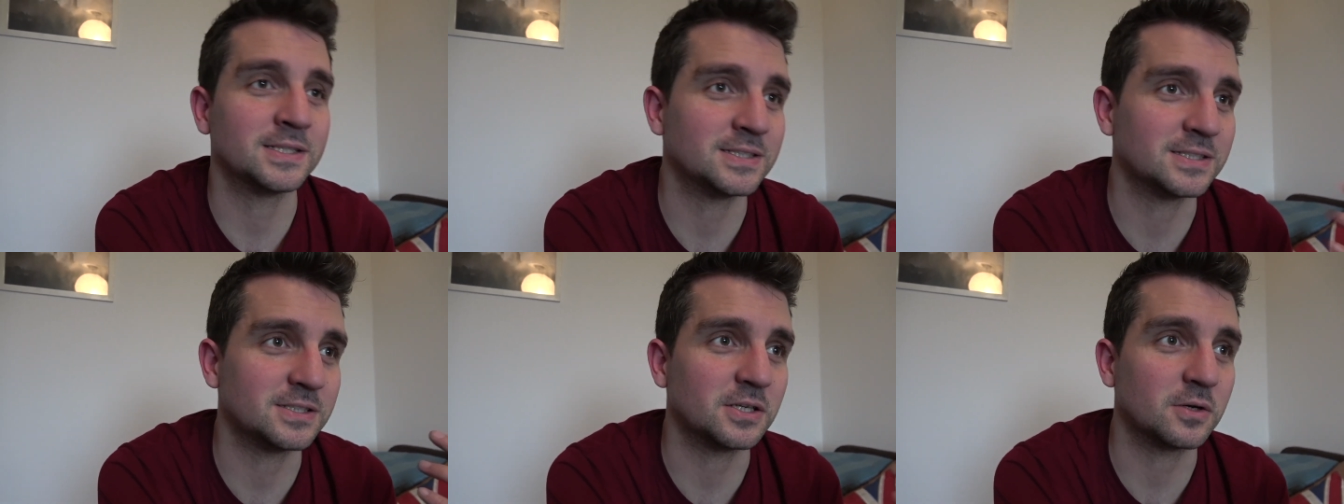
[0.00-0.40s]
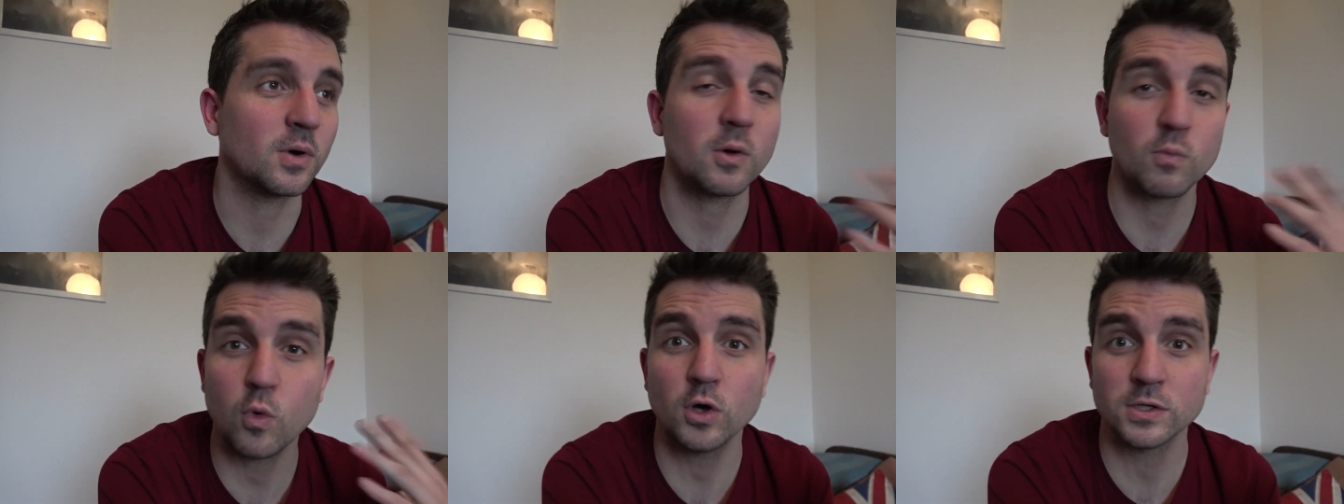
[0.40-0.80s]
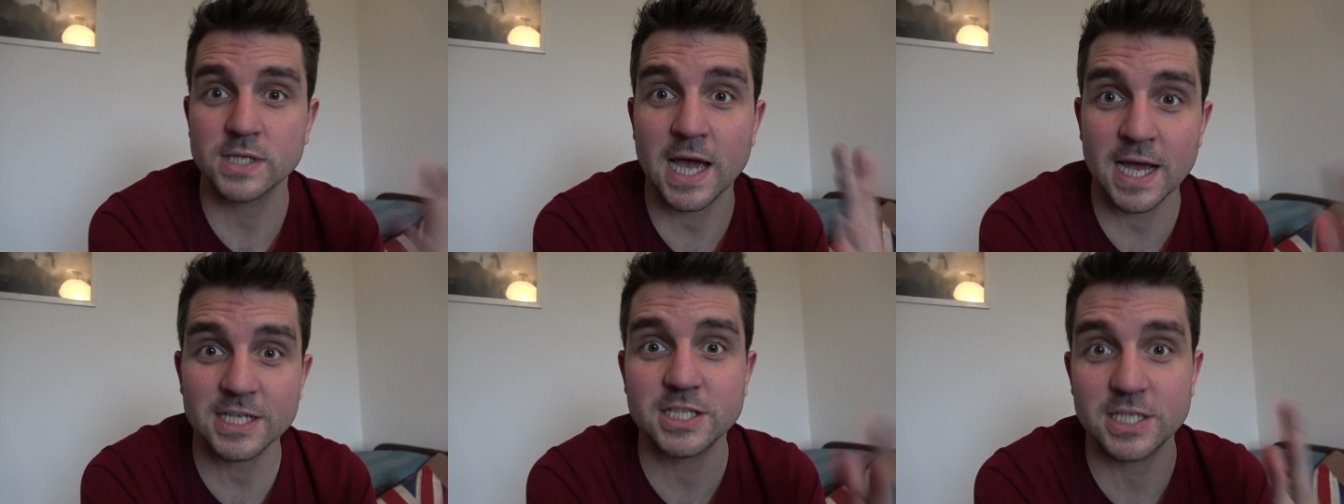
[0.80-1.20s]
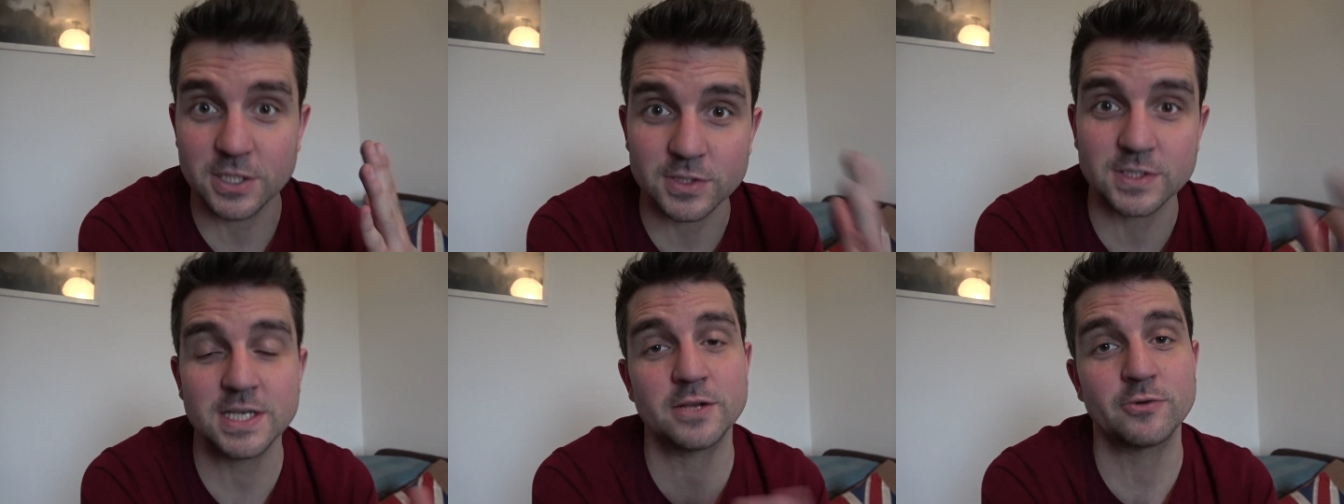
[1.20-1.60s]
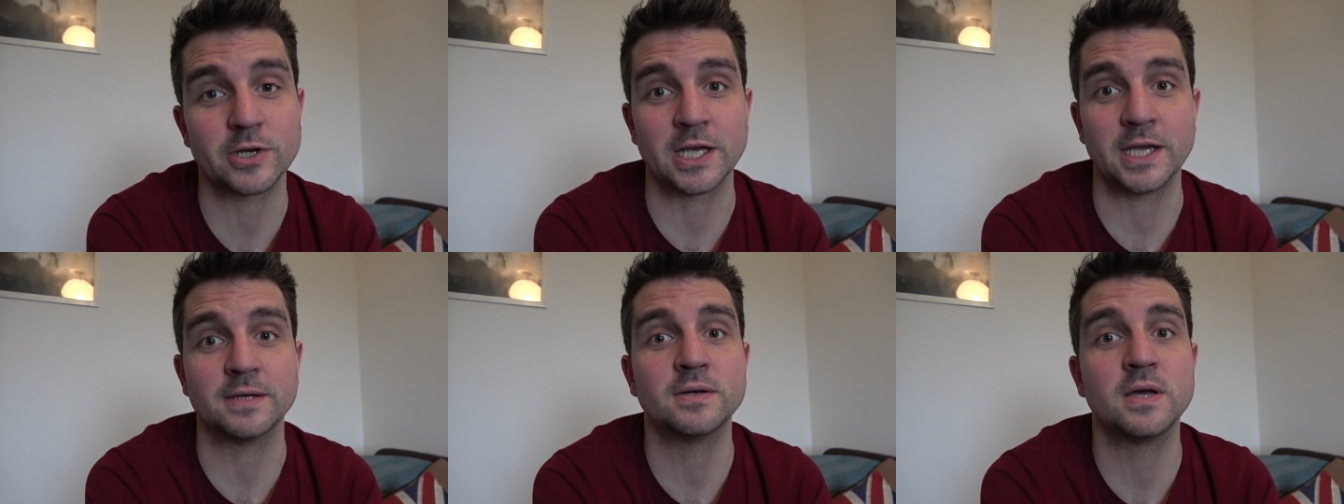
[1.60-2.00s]
And, you know, I was actually
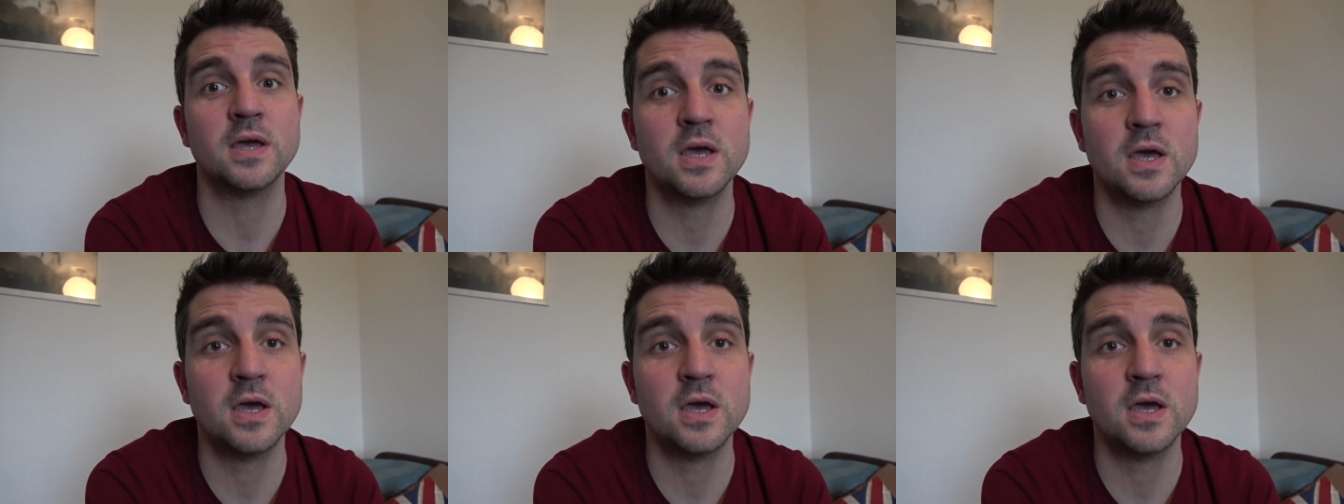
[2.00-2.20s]
considering it.